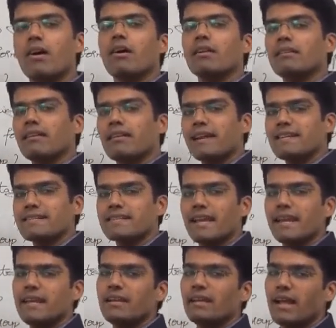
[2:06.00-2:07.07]
on right
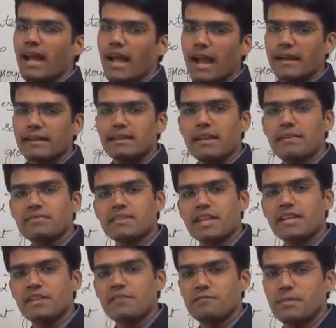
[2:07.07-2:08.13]
side and left
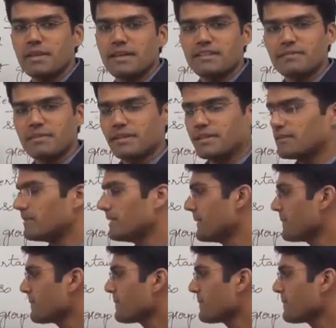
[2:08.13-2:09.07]
side of B respectively.